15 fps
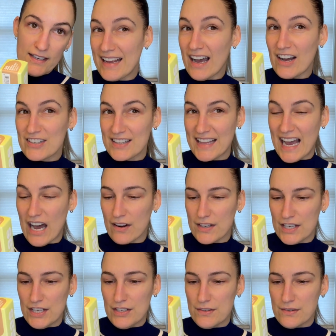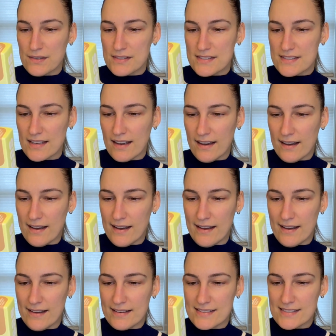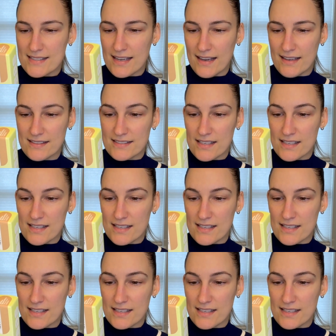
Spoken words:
Under the how to use, it says